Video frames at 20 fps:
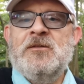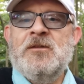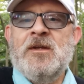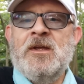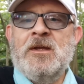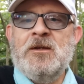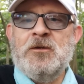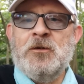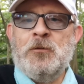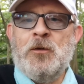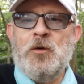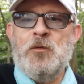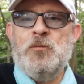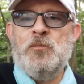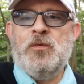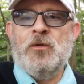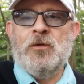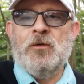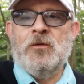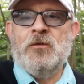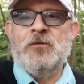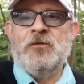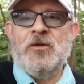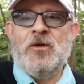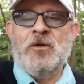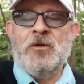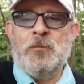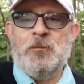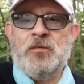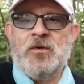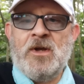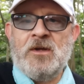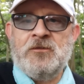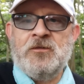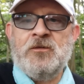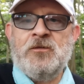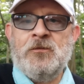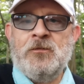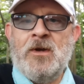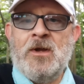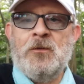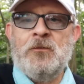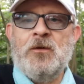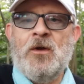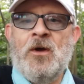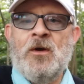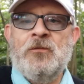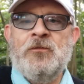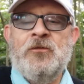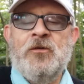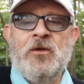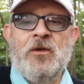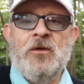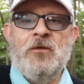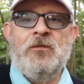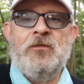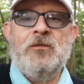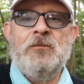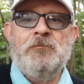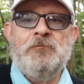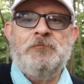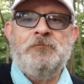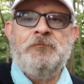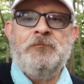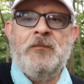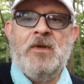to hit your own balls on a practice ground off turf.